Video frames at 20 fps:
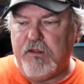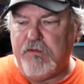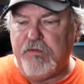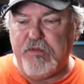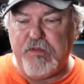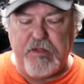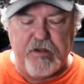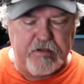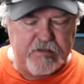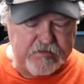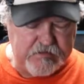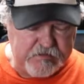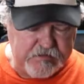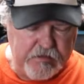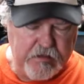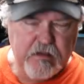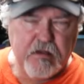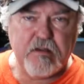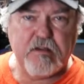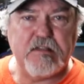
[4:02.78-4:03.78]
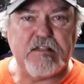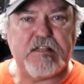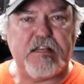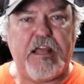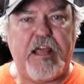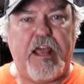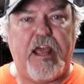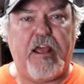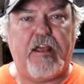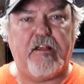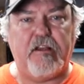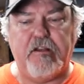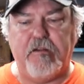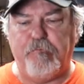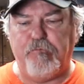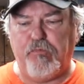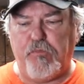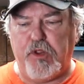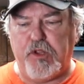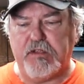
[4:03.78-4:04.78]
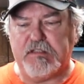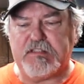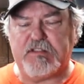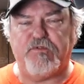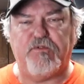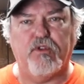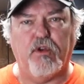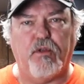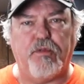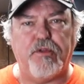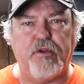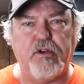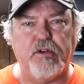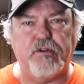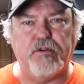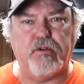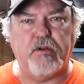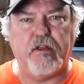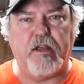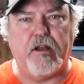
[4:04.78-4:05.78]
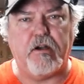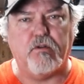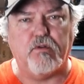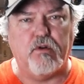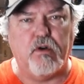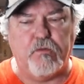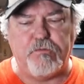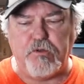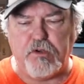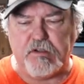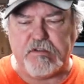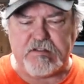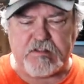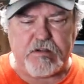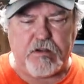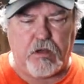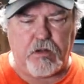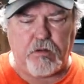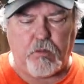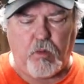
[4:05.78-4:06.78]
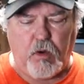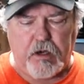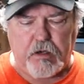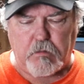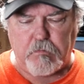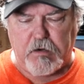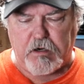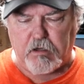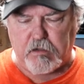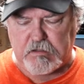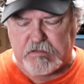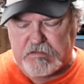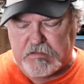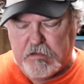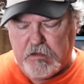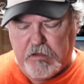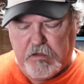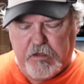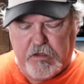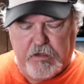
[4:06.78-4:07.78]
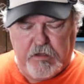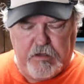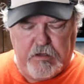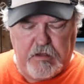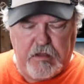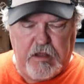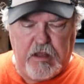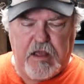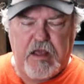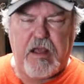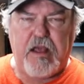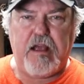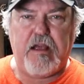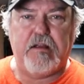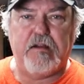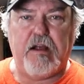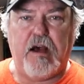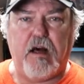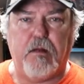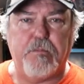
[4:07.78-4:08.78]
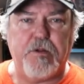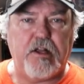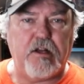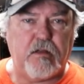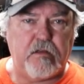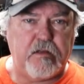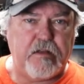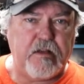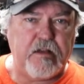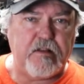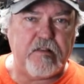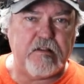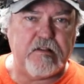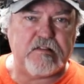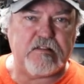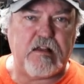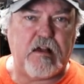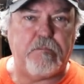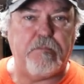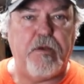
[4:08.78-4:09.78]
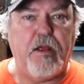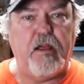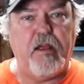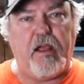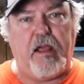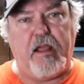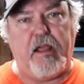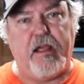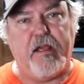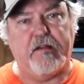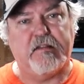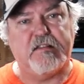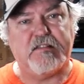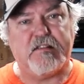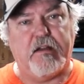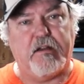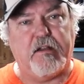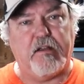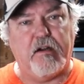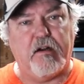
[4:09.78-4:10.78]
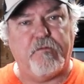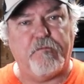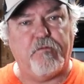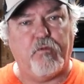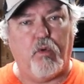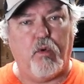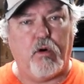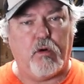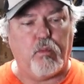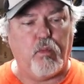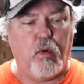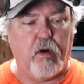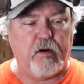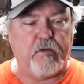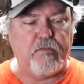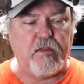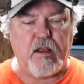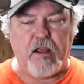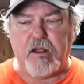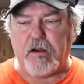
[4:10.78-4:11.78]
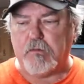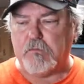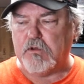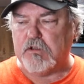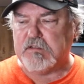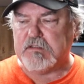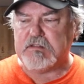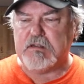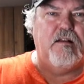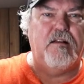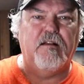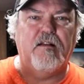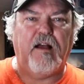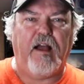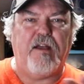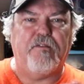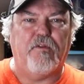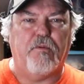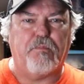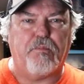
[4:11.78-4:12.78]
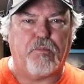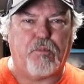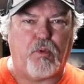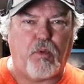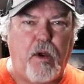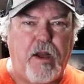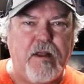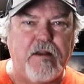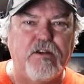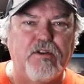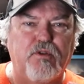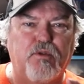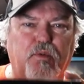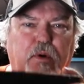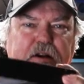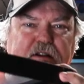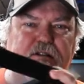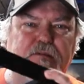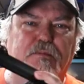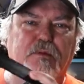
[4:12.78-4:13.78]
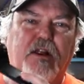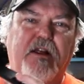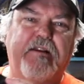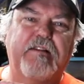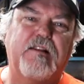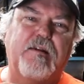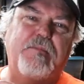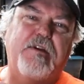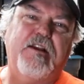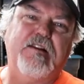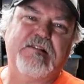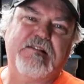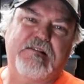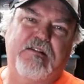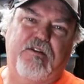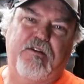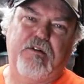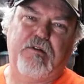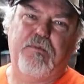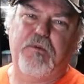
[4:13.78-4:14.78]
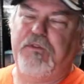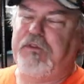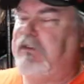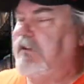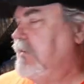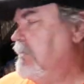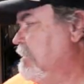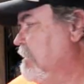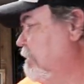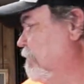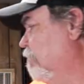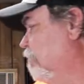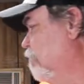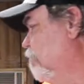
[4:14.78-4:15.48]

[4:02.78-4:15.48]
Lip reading: This tank is filthy dirty. I don't know if you can see all the watermarks. And I'll be cleaning this up and sending it up for one of the animals. I have a brand new razor blade. Let me get started with this.